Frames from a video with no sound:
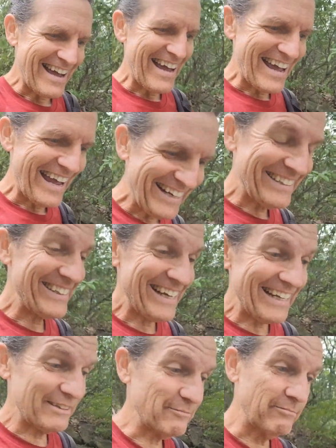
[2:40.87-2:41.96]
I had to
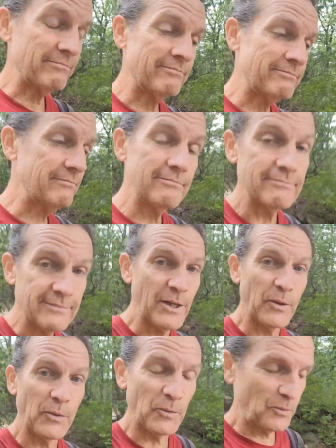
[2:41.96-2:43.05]
tell him,
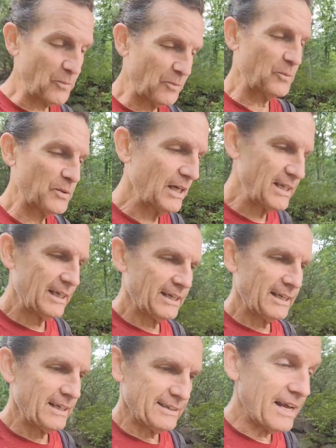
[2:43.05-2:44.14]
no,
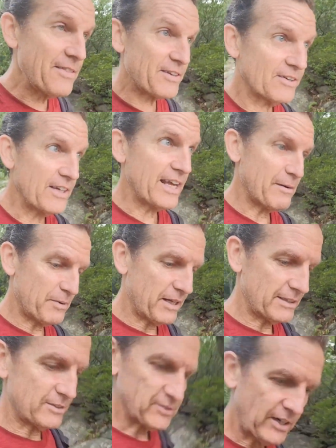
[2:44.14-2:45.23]
nothing on the
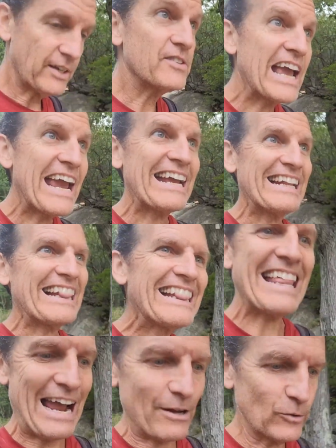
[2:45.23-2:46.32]
Appalachian Trail is
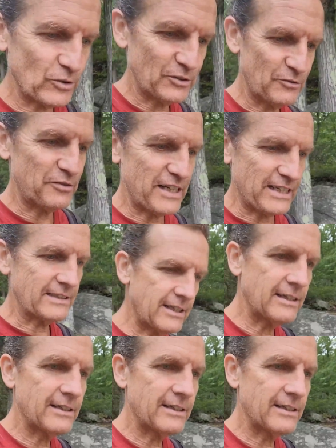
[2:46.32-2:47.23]
8,000 feet.